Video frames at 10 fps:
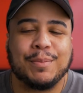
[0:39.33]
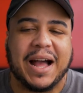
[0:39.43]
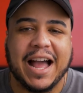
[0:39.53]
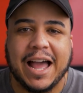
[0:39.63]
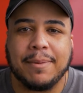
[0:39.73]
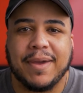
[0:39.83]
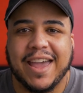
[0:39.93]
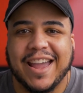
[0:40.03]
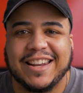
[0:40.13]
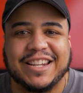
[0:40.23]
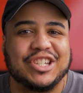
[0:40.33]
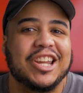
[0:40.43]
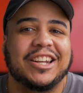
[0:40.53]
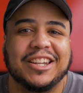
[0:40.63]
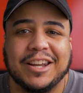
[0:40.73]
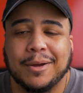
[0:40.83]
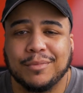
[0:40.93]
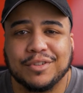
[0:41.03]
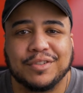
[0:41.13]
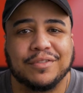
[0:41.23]
my iPad and check the
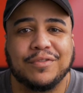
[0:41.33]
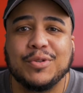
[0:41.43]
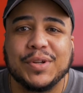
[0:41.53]
numbers or view